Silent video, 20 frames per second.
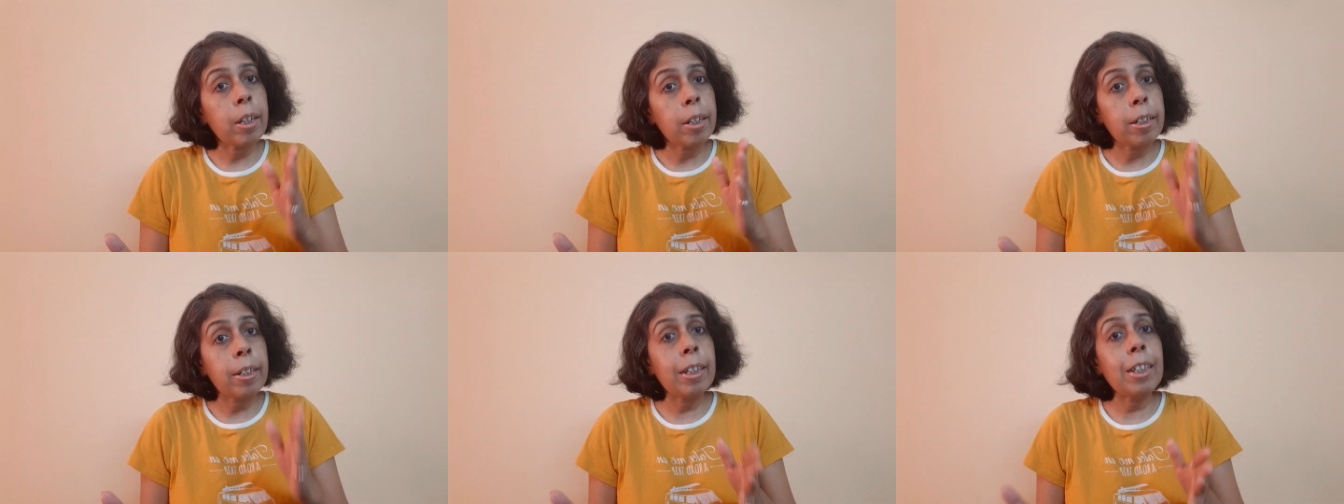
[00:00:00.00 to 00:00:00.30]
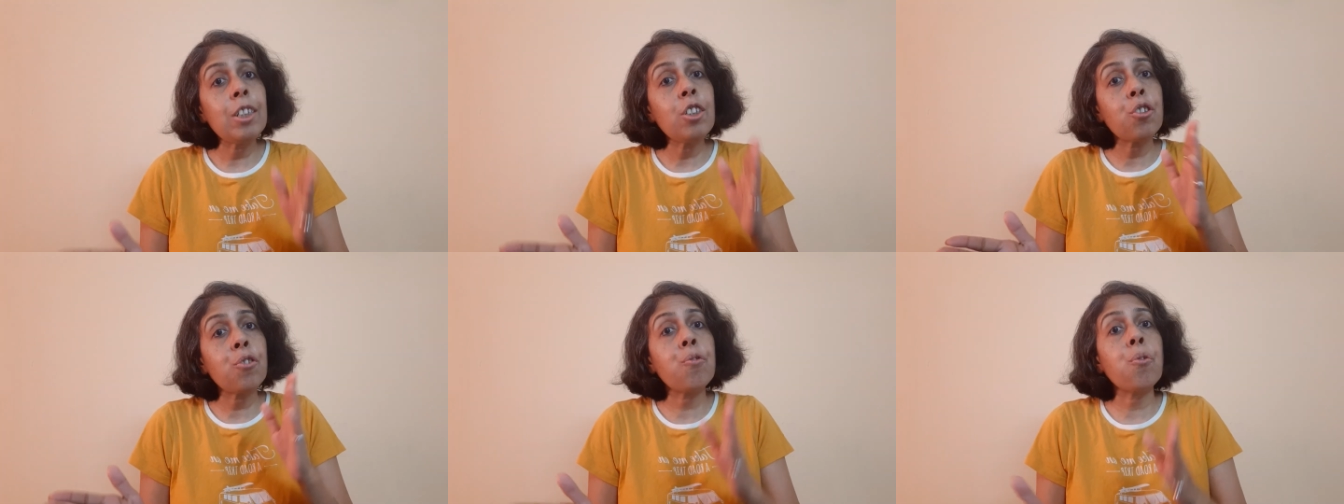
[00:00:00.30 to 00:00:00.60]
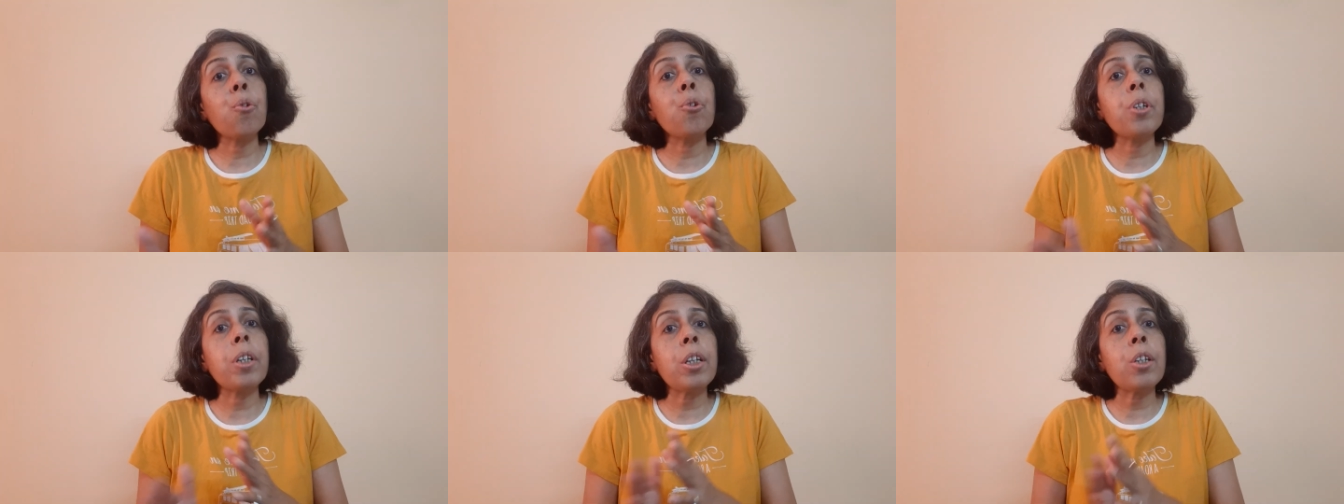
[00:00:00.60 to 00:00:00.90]
at least
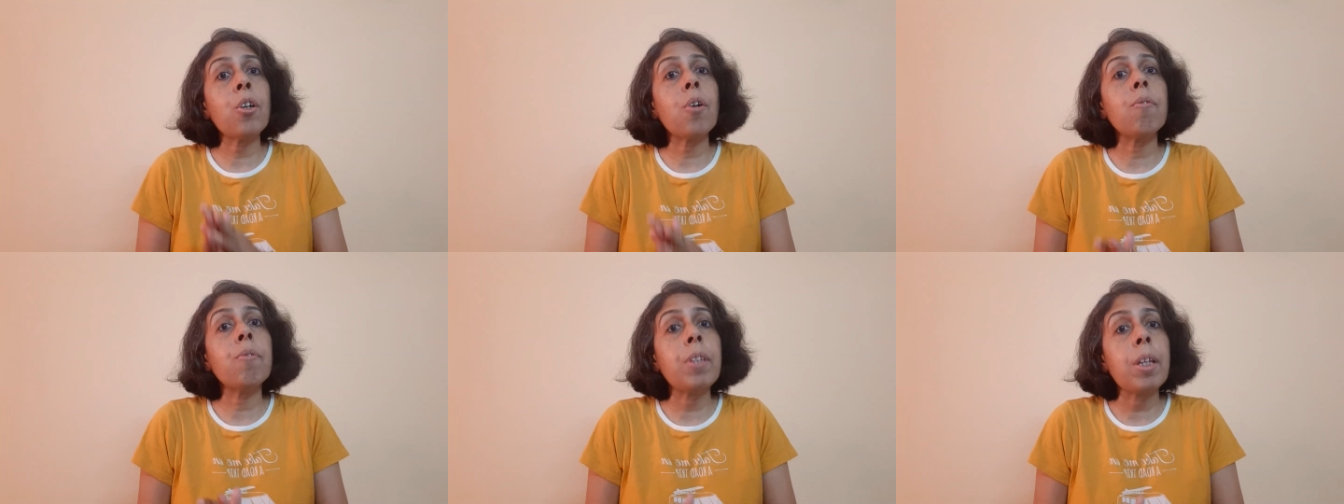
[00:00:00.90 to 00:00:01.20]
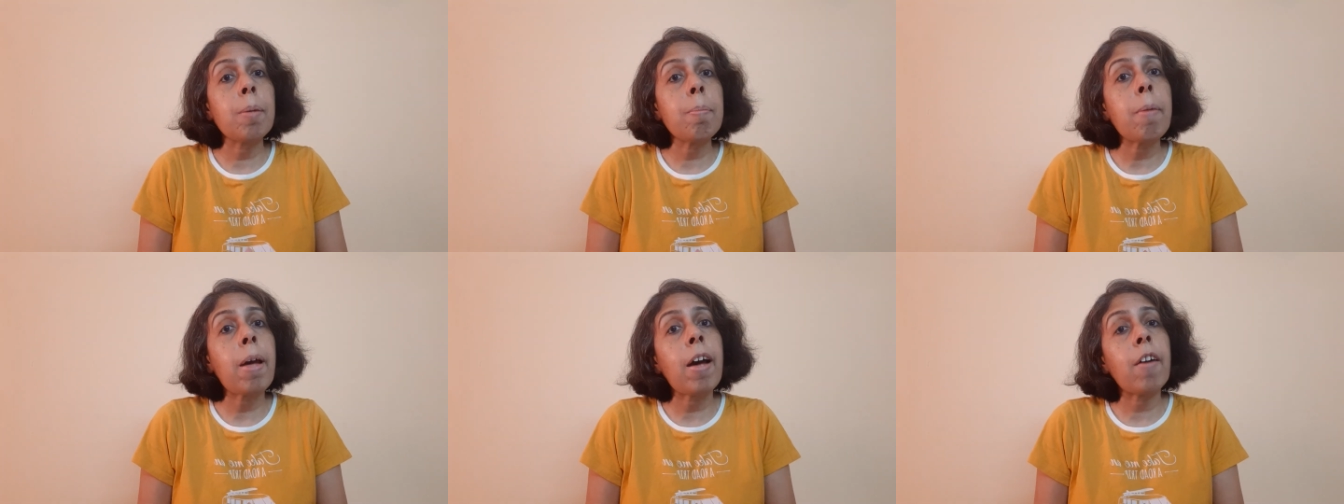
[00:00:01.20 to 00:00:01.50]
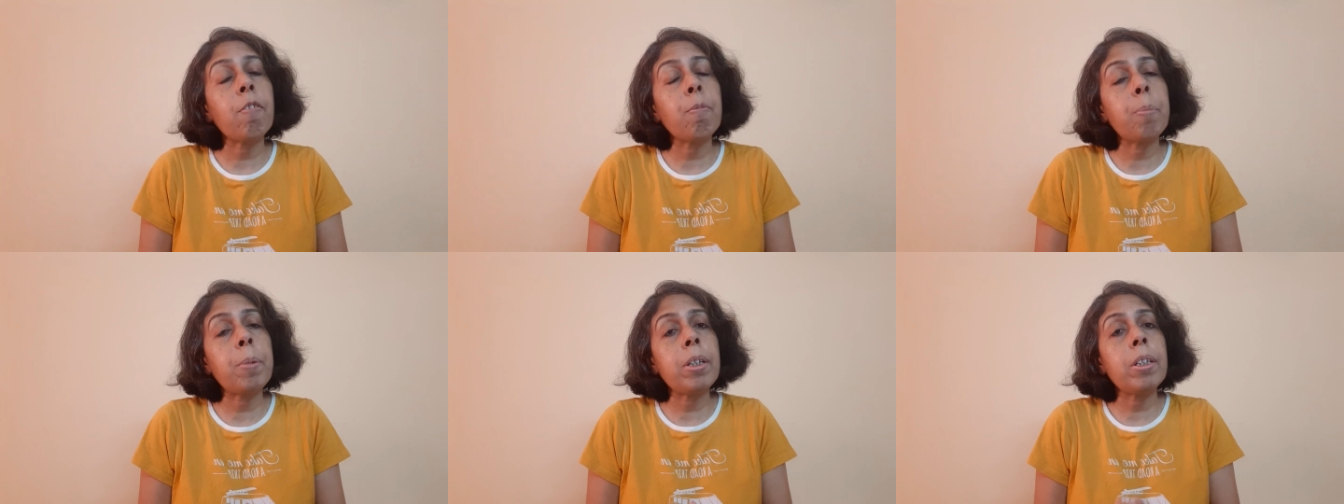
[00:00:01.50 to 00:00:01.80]
14 of them
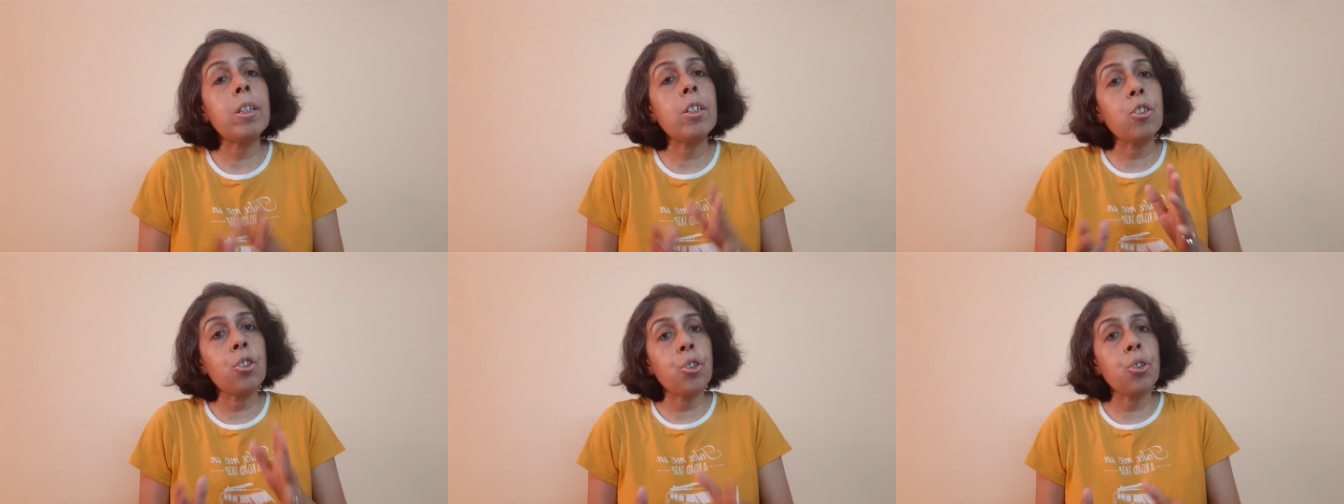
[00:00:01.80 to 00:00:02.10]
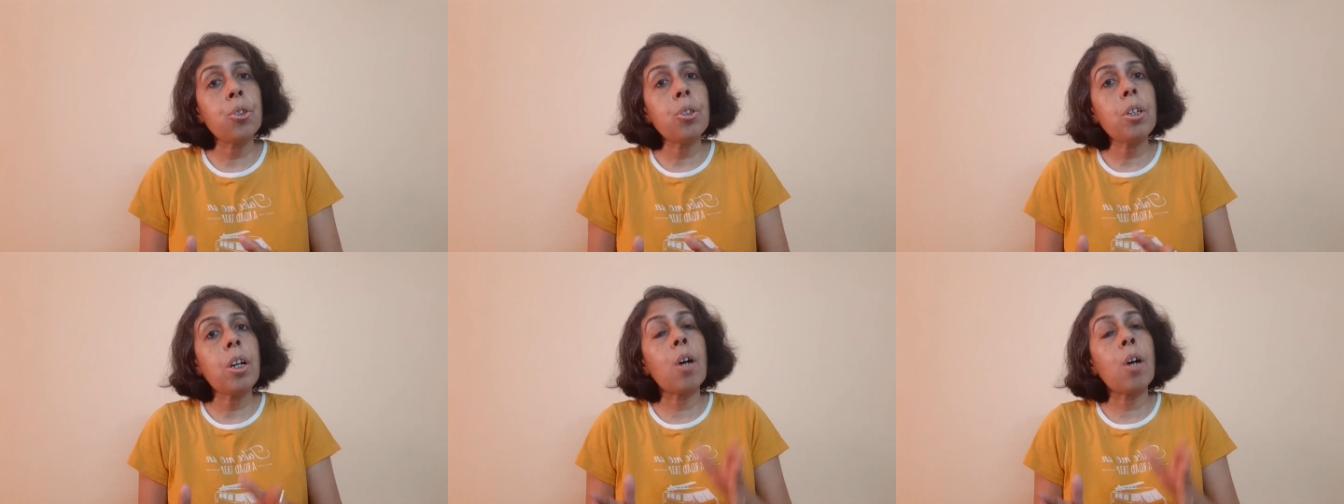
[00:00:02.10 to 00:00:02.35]
have been injured